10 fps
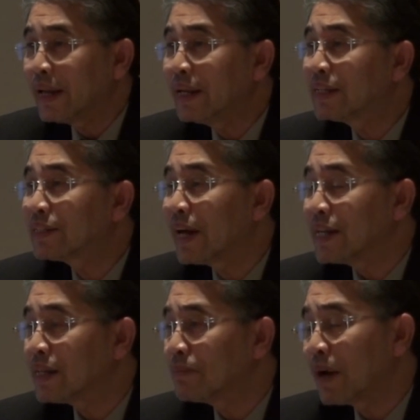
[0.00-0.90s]
And then the
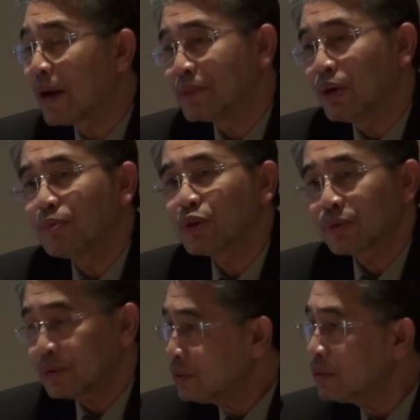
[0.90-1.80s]
threats and perhaps the
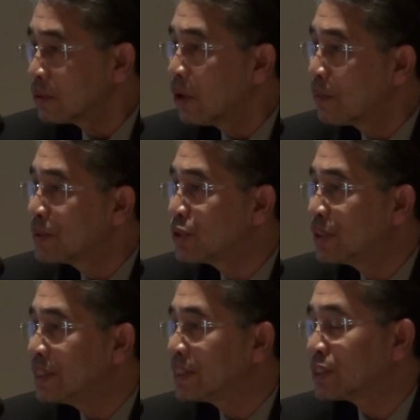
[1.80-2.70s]

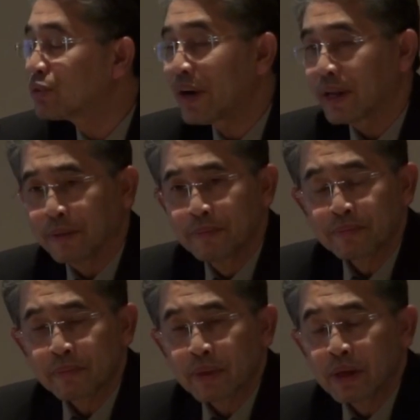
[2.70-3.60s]
opportunities as well.
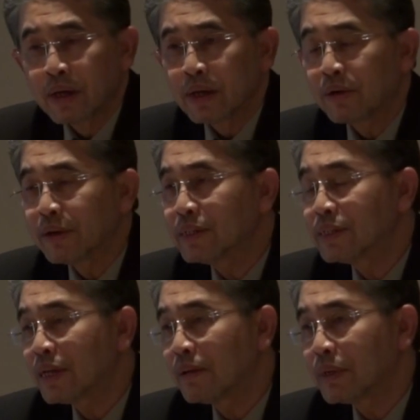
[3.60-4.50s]
Now,
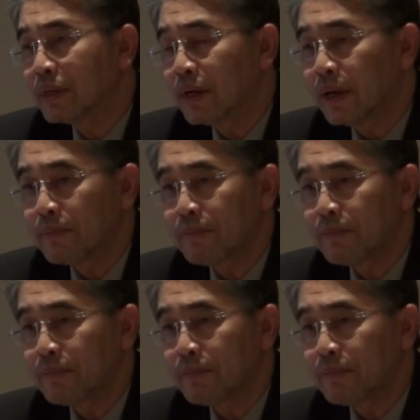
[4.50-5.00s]
ladies and gentlemen,